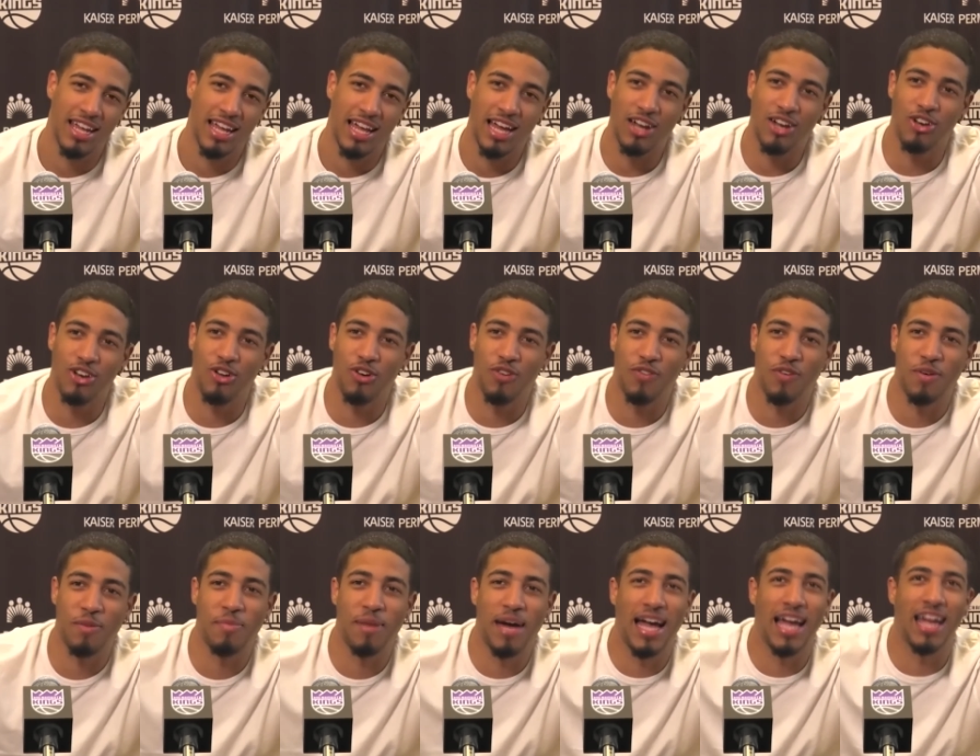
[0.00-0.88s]
I don't know if
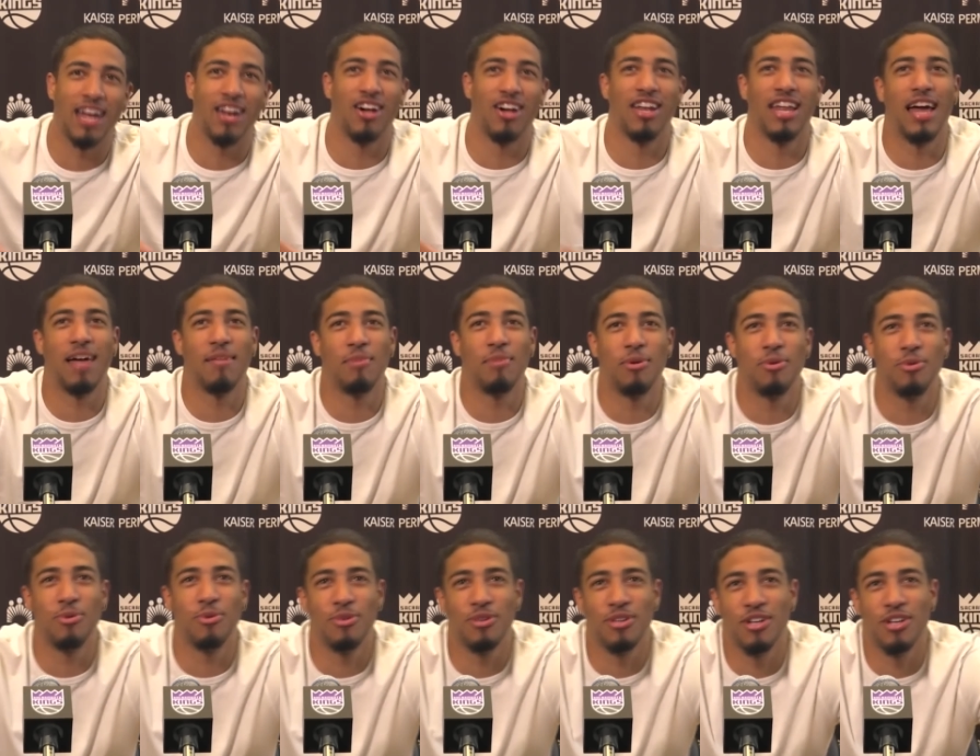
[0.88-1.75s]
I'm buying all that, but
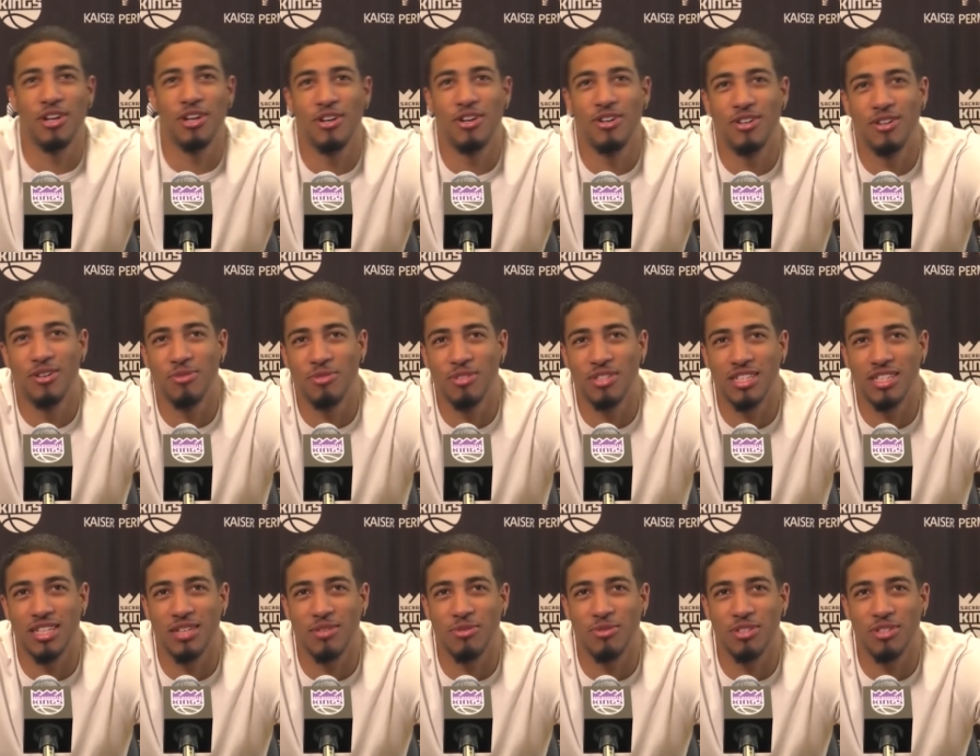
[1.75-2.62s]
you know, we'll
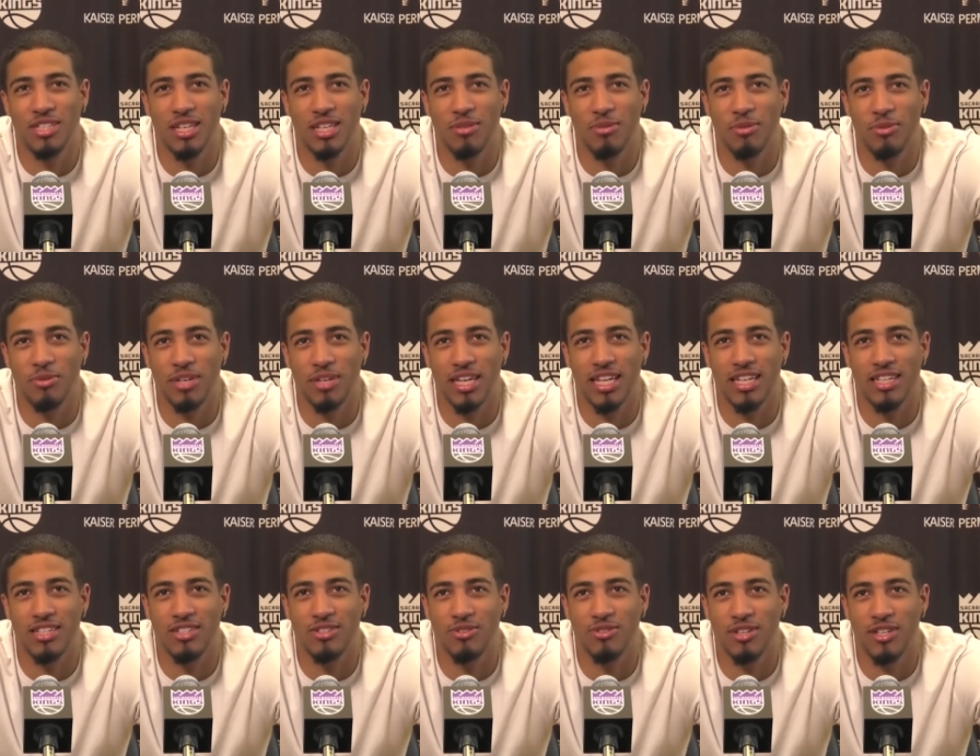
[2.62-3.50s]
see, we'll see when we get
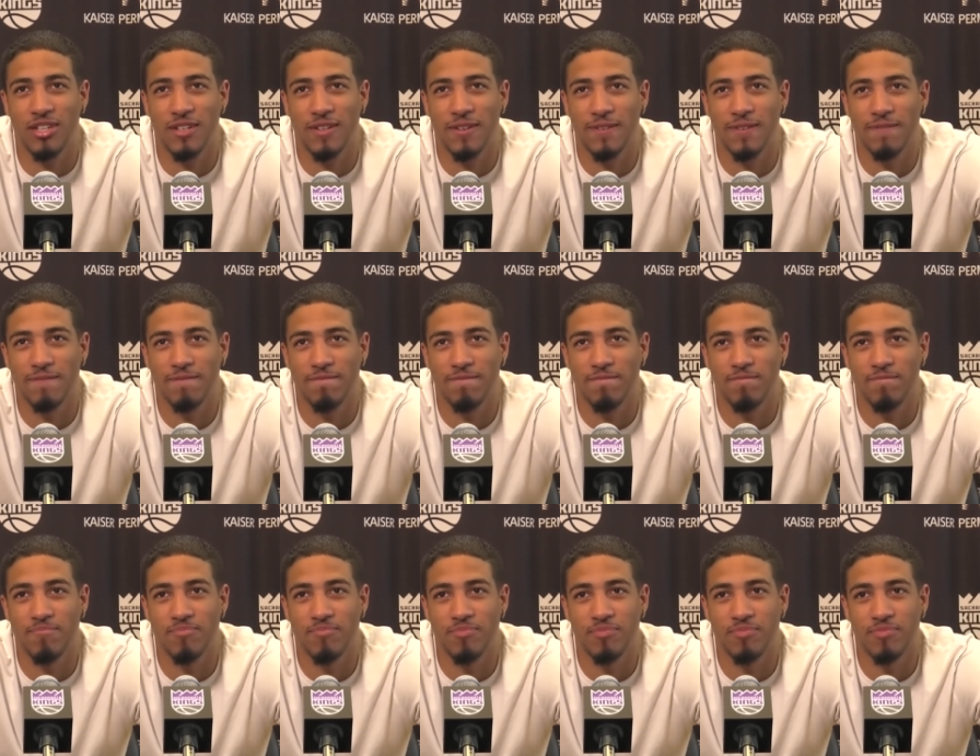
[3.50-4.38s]
into it.
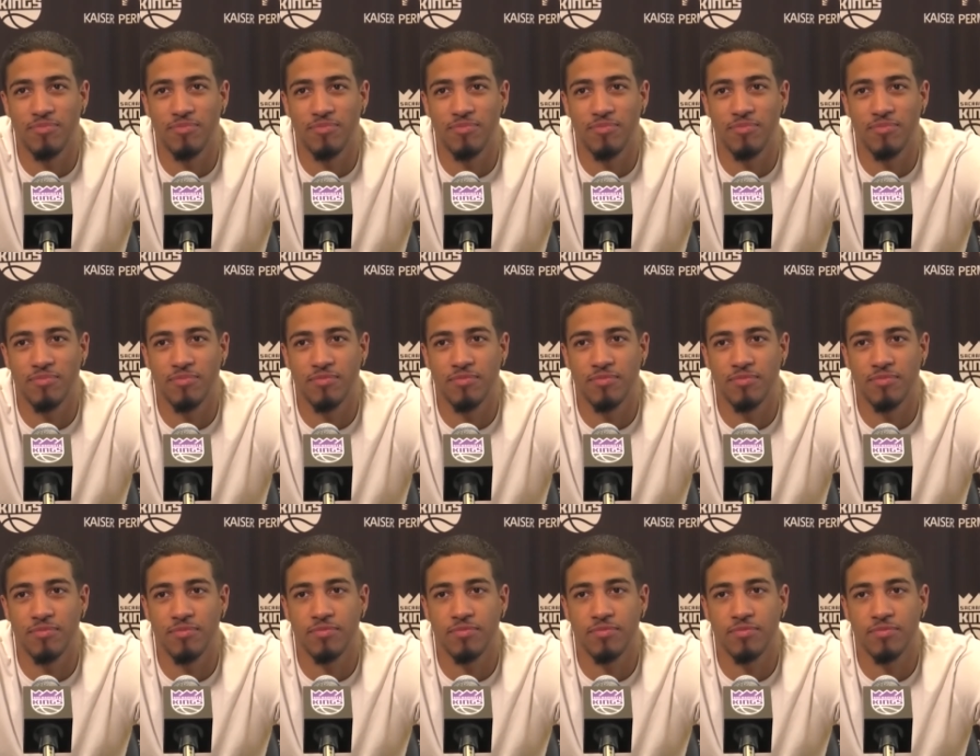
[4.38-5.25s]
All right. A couple
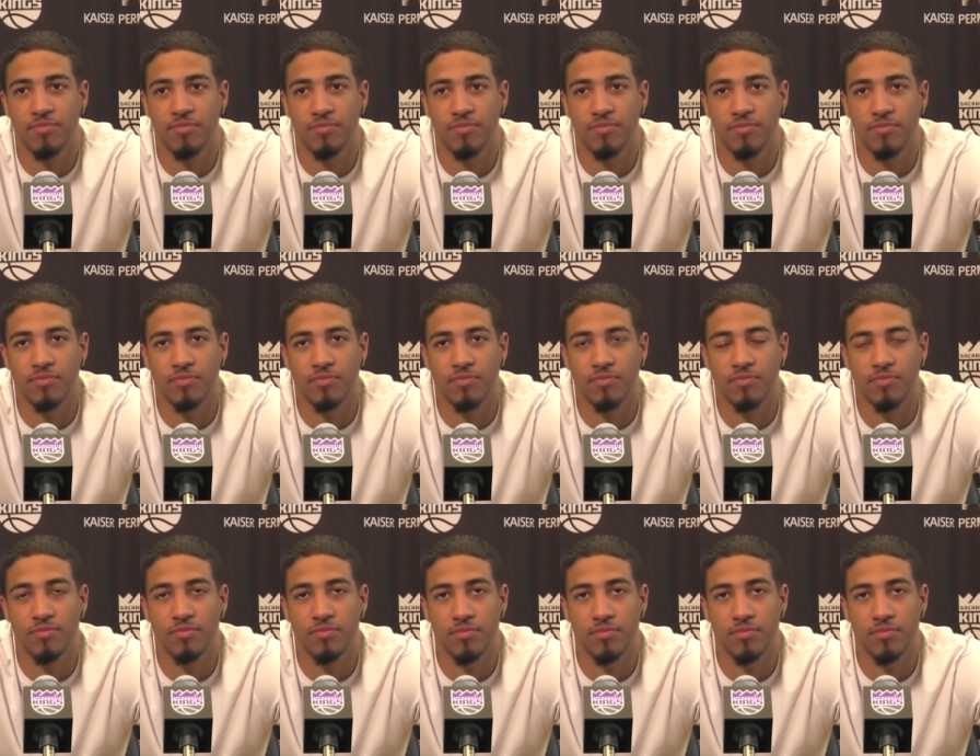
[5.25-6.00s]
more. Go to Katie.